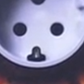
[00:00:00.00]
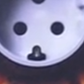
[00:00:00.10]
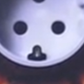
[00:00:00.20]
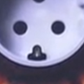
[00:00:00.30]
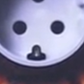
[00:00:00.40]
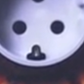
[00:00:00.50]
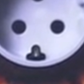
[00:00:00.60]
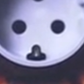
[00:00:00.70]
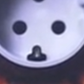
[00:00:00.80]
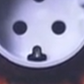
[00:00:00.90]

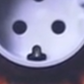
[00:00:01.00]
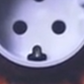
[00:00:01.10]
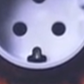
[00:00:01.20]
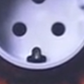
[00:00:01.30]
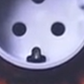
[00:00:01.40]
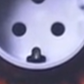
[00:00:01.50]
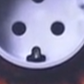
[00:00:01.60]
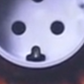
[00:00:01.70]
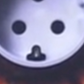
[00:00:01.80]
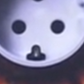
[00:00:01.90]

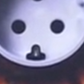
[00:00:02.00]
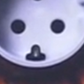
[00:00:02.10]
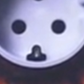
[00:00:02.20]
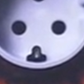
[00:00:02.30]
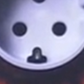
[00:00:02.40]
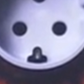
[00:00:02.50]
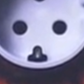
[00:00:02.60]
The person shown says nothing.